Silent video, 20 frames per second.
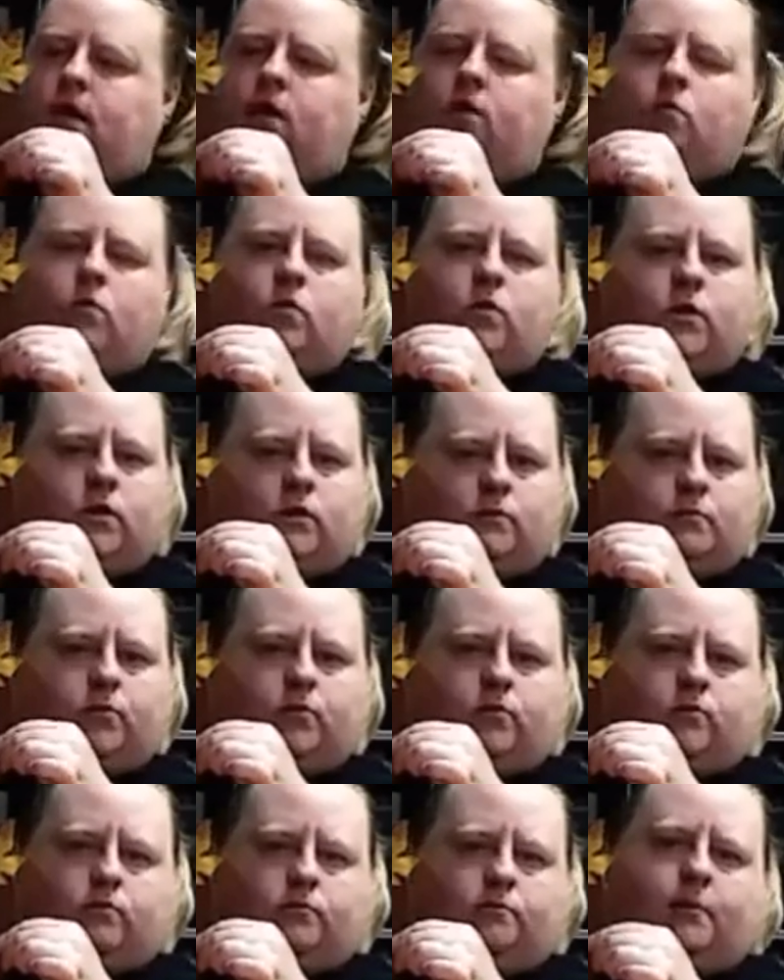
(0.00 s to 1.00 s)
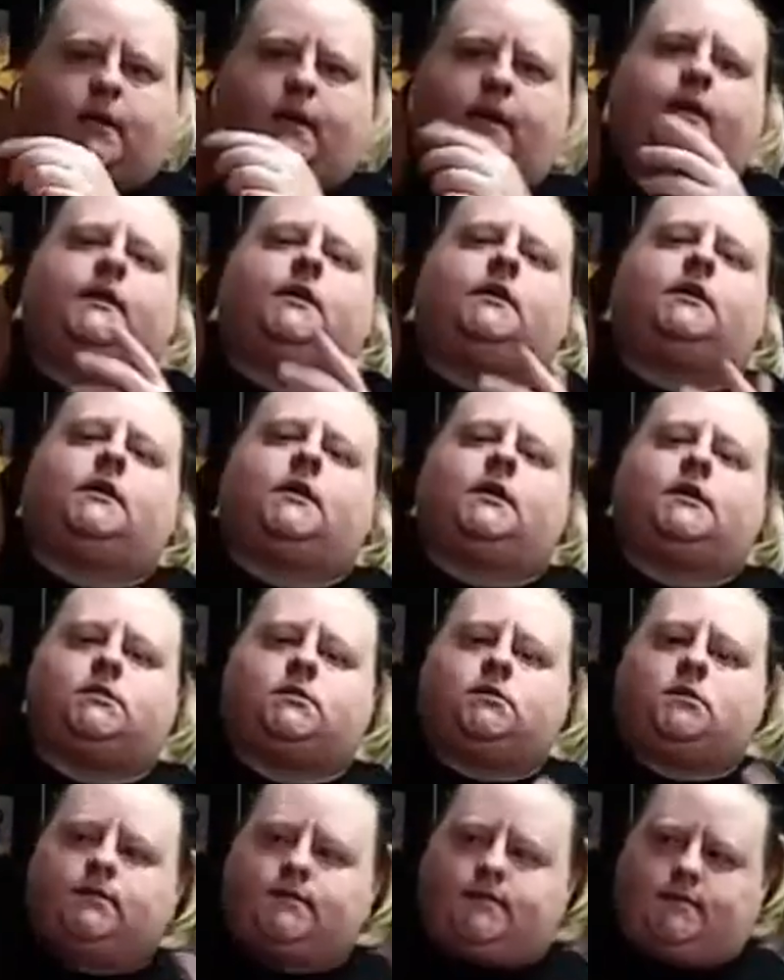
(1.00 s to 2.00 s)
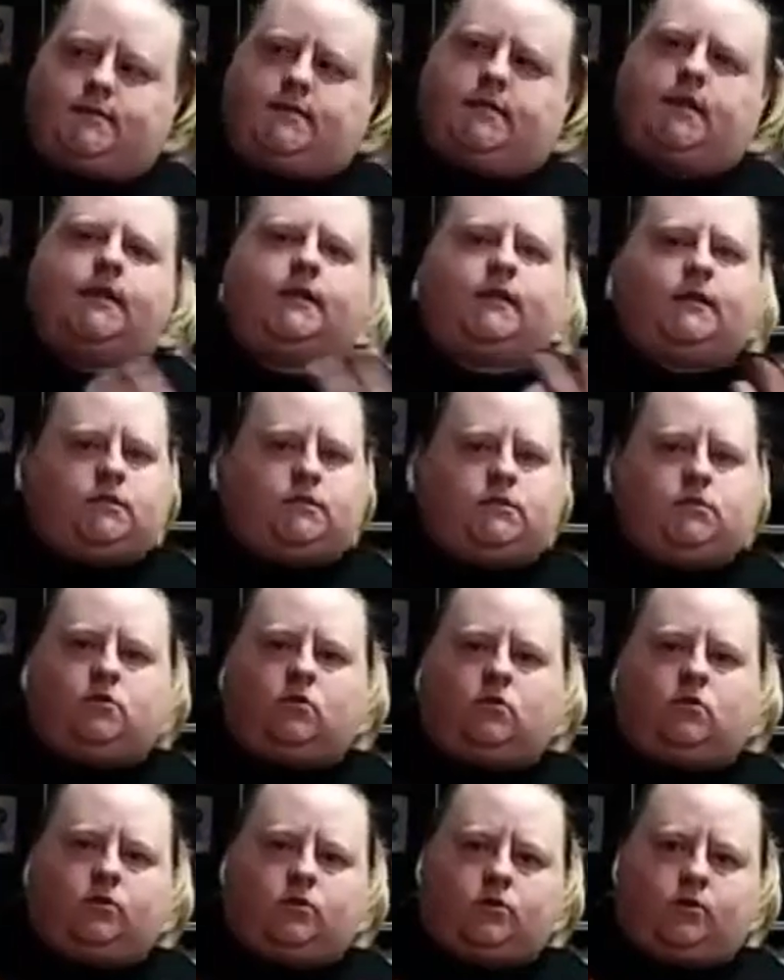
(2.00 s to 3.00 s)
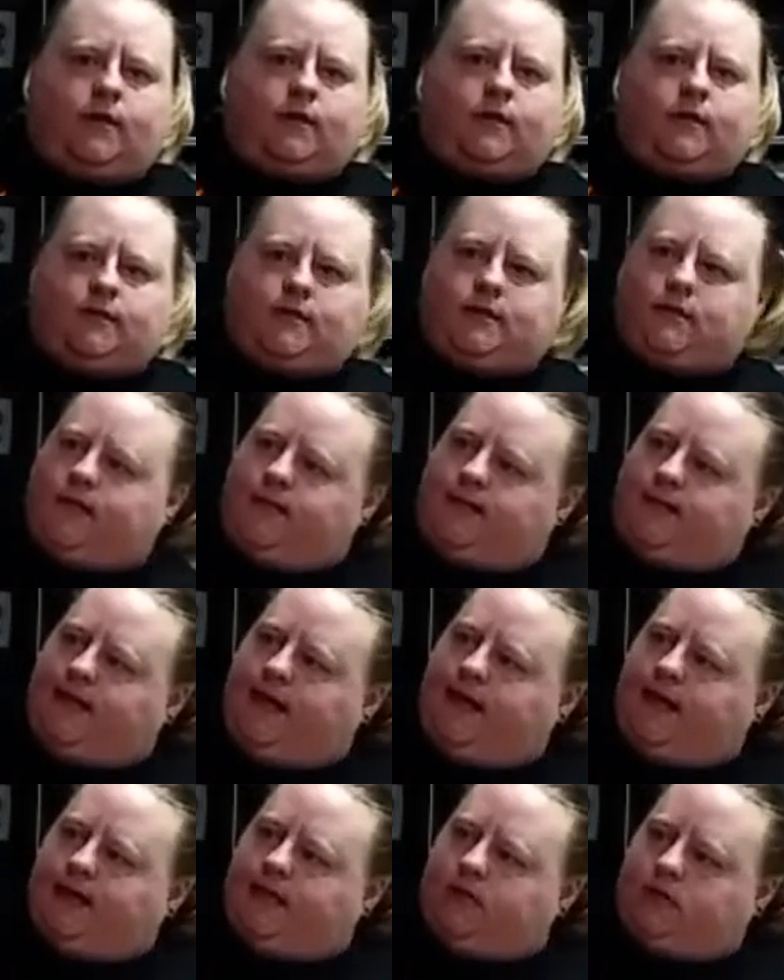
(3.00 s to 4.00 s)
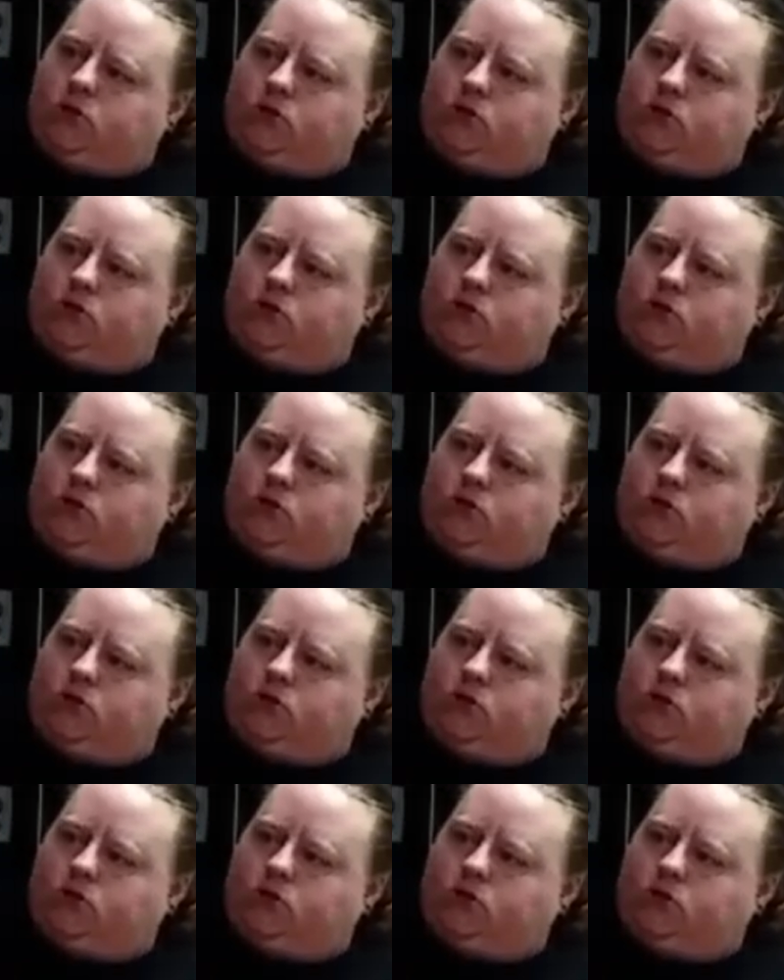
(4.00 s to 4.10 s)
not waterproof, but as long as it's not getting soaked or anything like that,